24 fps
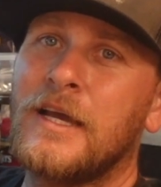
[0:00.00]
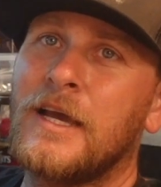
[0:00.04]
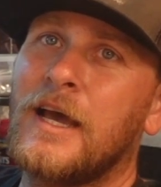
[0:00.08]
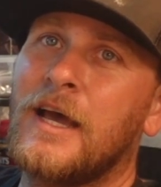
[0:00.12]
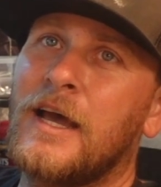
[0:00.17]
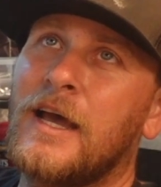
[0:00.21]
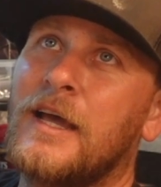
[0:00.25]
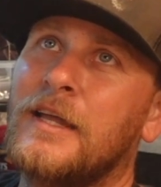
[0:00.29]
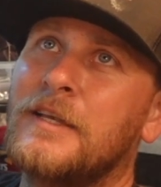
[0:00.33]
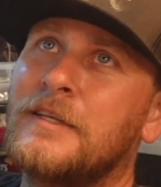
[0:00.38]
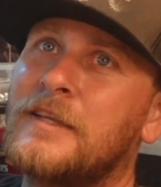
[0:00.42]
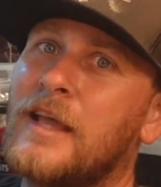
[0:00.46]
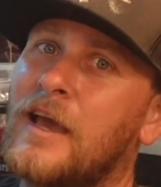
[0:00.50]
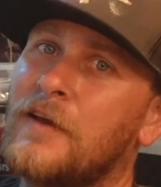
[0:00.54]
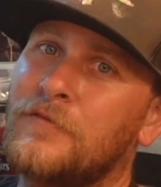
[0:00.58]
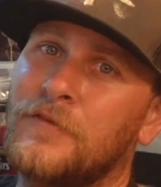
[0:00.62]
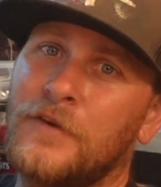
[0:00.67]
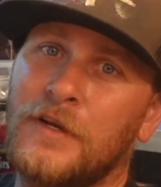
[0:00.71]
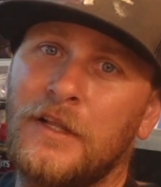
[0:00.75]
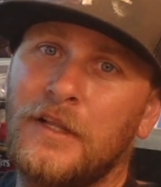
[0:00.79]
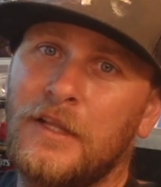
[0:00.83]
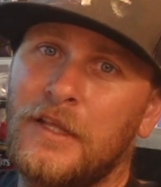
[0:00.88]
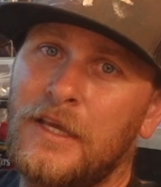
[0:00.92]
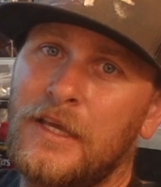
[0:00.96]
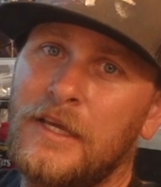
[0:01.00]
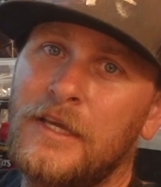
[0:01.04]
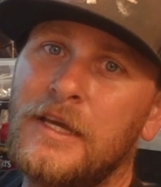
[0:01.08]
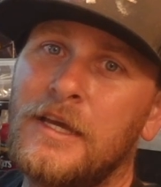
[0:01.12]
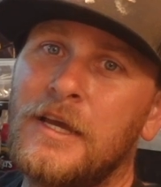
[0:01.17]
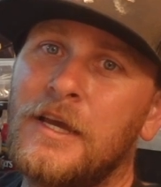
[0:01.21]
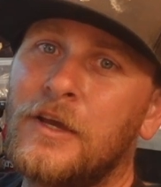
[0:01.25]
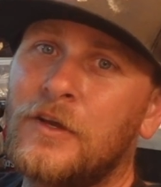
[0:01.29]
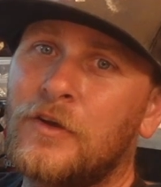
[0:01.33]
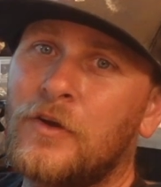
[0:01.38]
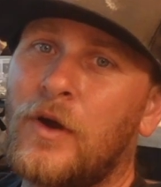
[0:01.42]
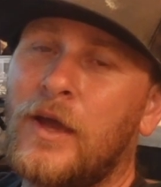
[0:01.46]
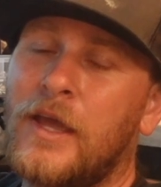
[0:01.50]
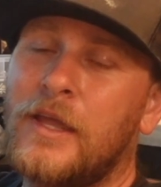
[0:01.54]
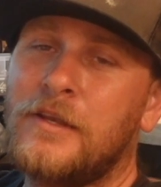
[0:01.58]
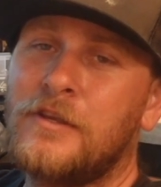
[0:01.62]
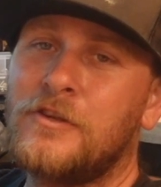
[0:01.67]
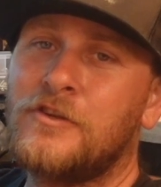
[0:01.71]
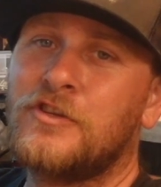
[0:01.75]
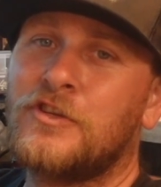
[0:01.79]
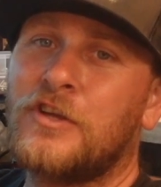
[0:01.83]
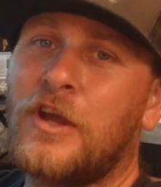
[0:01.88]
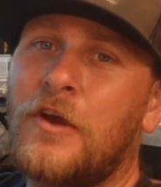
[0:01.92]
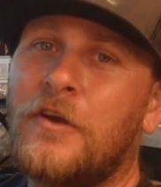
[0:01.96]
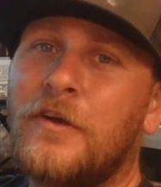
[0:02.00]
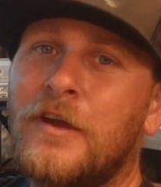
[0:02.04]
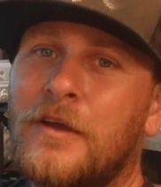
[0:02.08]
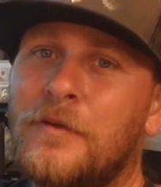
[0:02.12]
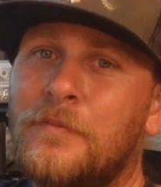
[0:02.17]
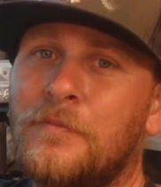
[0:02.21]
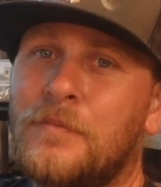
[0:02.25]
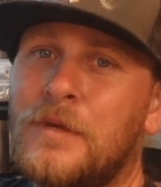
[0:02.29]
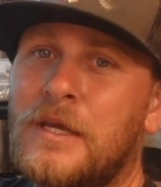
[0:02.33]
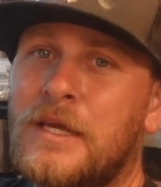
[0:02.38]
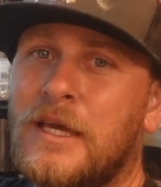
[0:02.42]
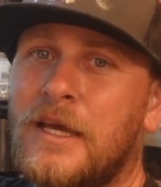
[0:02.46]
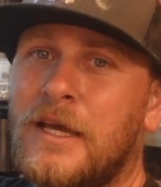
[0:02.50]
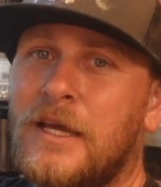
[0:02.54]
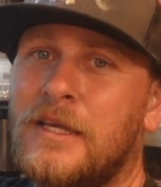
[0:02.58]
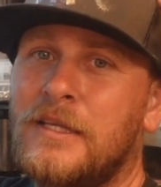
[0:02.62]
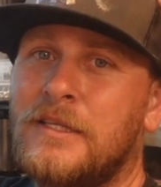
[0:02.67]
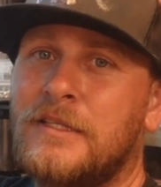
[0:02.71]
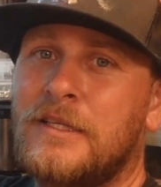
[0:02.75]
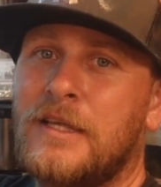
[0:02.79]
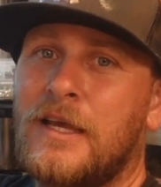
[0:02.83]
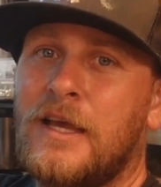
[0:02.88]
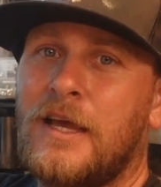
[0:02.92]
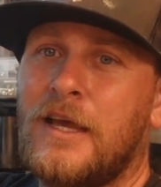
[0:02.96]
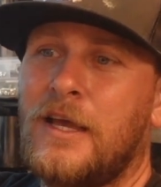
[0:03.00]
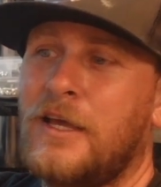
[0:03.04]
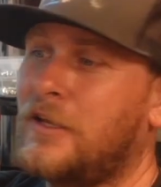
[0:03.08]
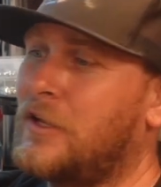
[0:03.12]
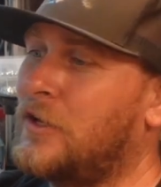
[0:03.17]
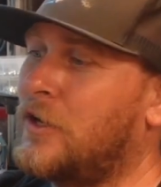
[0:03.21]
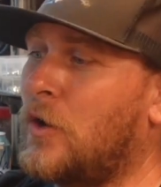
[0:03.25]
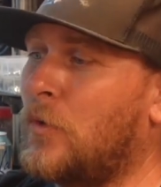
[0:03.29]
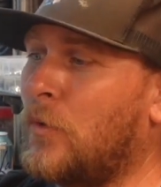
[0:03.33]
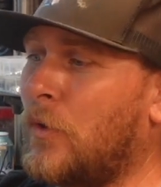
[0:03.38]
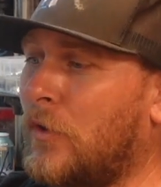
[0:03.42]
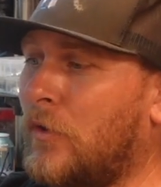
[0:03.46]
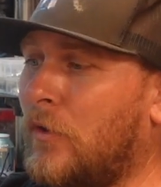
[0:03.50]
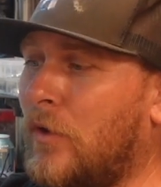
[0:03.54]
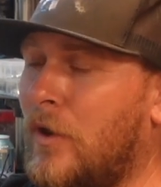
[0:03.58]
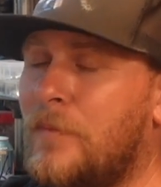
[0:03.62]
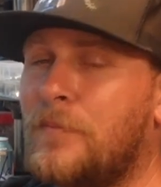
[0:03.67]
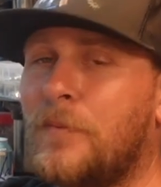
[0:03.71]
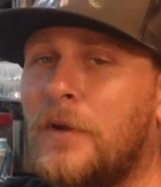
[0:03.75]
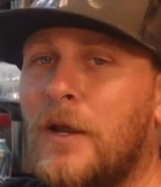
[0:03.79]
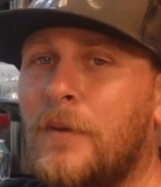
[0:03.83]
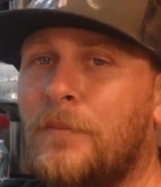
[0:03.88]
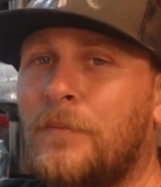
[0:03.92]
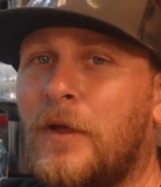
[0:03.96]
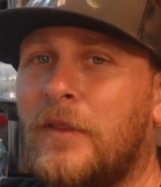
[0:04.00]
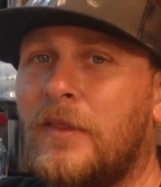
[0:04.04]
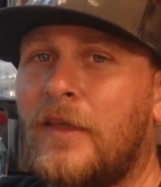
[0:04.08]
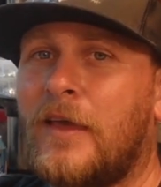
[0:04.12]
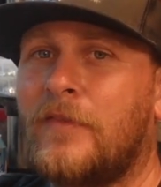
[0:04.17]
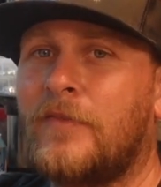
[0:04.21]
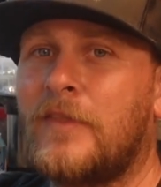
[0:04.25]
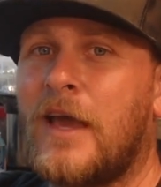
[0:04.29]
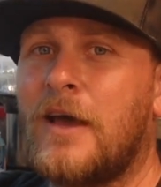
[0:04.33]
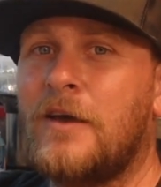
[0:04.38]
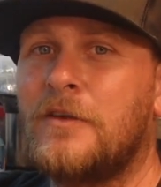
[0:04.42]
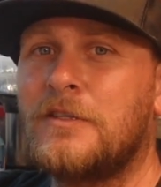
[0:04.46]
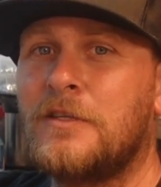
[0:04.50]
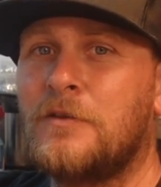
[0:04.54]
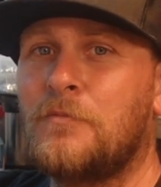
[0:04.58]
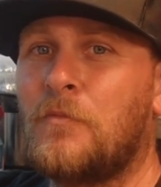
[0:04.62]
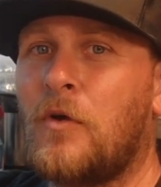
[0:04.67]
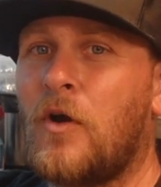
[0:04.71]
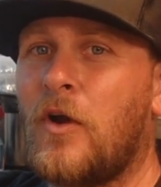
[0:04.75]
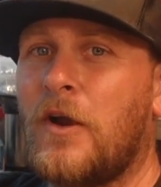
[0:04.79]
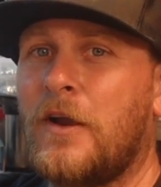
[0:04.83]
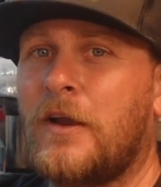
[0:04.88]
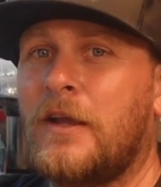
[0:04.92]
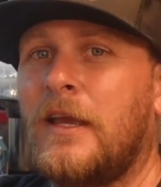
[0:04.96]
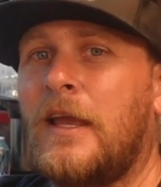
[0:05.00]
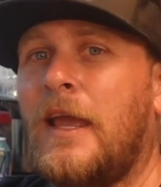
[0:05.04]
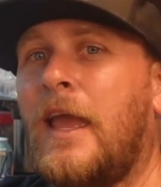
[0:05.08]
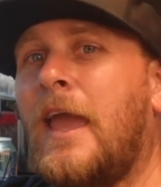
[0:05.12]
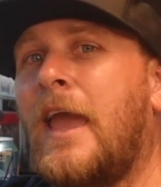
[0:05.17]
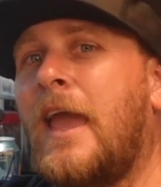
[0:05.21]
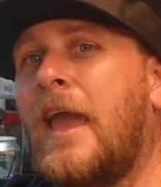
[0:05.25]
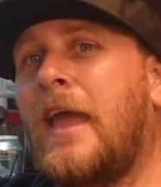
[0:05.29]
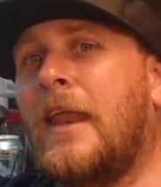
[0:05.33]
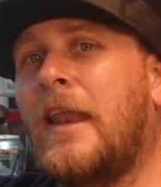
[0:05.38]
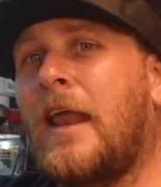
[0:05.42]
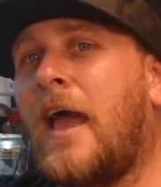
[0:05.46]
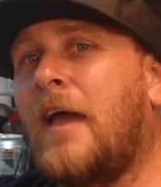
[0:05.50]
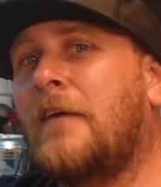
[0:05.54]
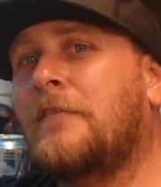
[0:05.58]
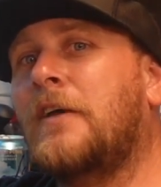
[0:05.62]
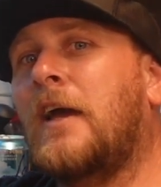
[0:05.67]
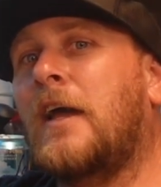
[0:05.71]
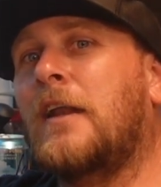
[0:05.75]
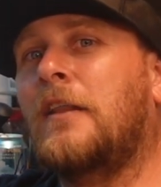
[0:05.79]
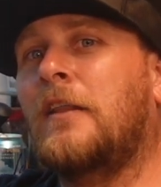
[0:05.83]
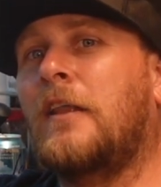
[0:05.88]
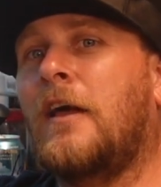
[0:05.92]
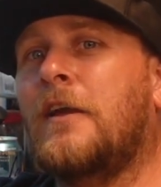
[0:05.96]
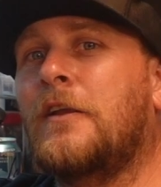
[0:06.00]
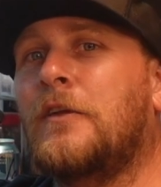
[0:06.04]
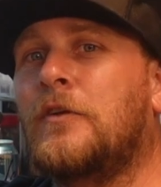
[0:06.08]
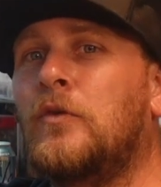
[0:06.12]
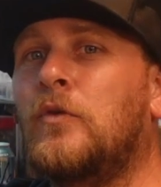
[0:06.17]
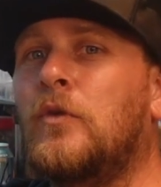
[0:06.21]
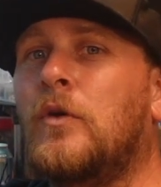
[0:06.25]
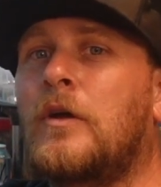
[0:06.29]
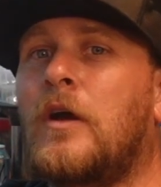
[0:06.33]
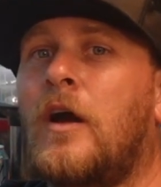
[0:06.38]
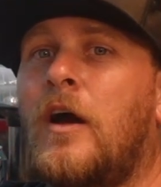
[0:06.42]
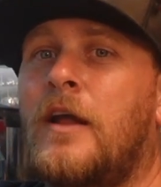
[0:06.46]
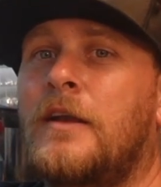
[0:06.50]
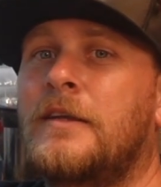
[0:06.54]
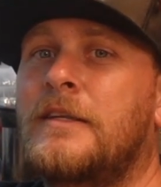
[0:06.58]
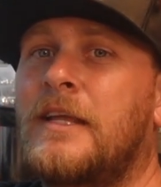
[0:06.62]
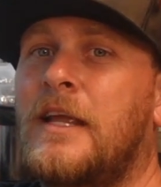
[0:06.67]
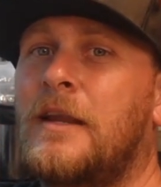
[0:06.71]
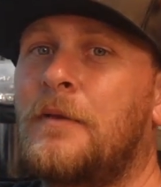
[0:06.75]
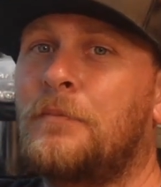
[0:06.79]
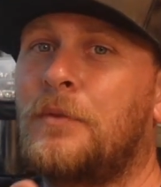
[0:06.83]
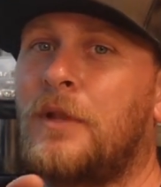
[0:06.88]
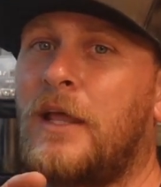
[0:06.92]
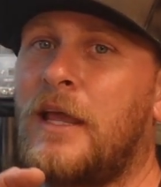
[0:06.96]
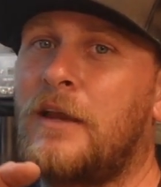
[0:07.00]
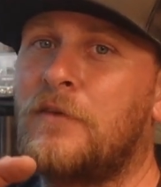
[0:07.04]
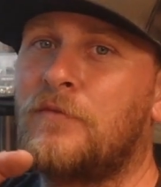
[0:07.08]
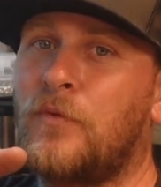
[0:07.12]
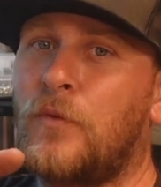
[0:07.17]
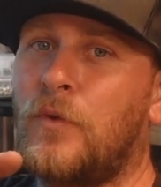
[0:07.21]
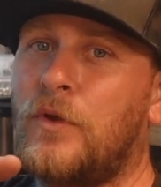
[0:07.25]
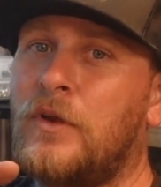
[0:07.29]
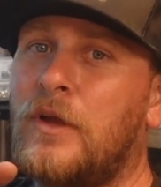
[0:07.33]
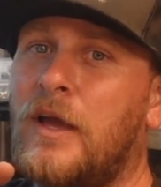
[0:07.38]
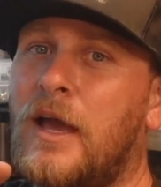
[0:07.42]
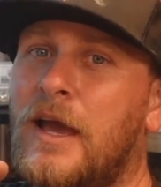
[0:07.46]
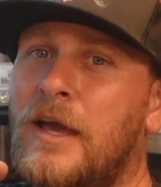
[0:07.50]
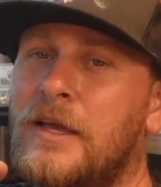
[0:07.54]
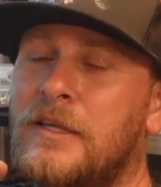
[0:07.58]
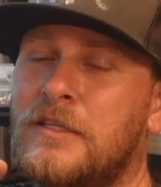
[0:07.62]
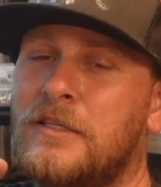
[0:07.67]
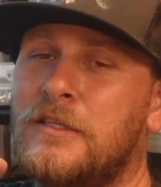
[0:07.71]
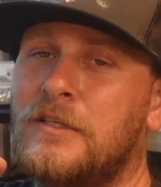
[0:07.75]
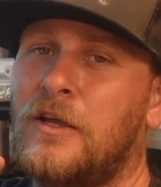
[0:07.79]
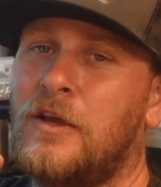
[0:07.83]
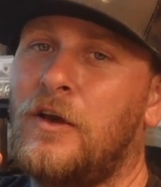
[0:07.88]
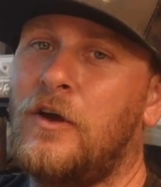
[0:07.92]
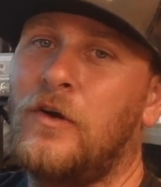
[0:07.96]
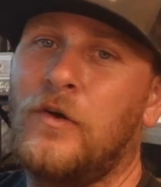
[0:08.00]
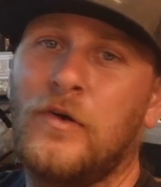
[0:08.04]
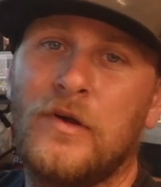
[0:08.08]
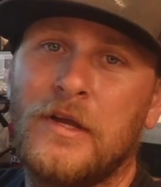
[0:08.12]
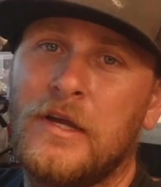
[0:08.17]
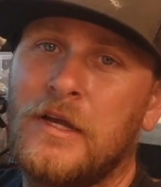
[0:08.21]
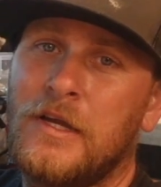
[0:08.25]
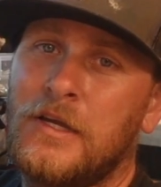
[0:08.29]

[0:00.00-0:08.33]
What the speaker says: Definitely go ahead and share it, because you know, we're creeping up on that 1,000 mark, and I've got a lot of cool content planned for you guys. So